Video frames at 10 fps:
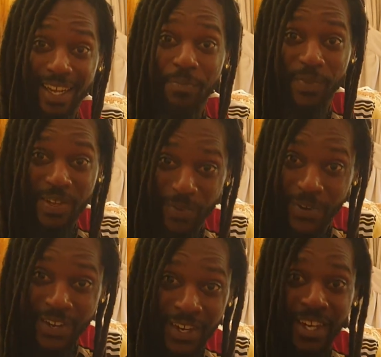Hit
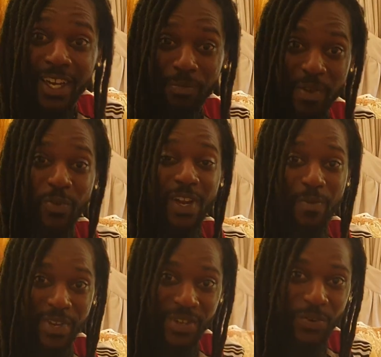people
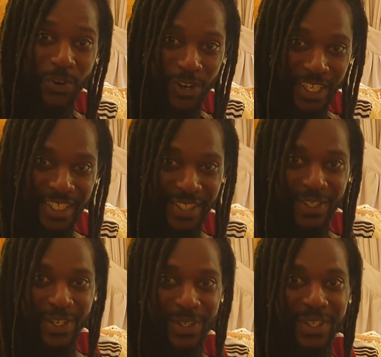up in New Orleans,
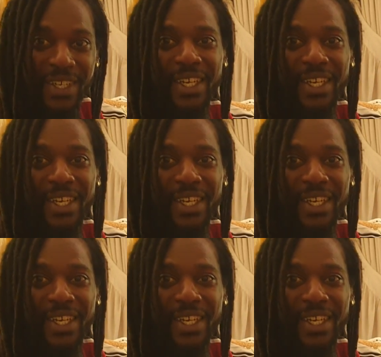you know?